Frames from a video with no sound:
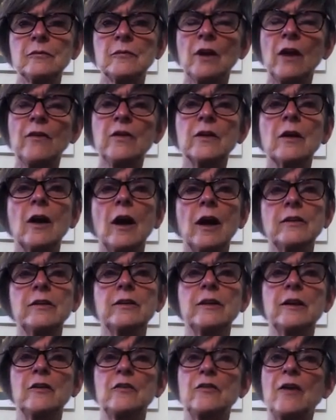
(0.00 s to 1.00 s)
on the
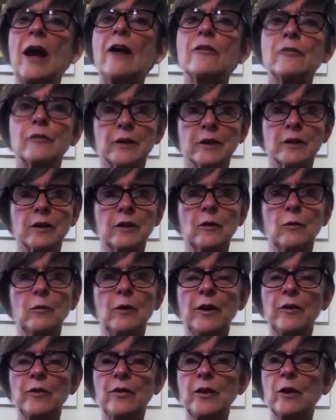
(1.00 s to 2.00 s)
continent of Africa,
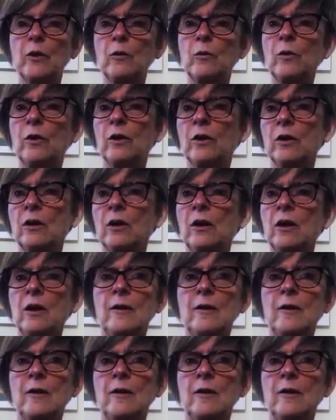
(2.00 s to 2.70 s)
where there were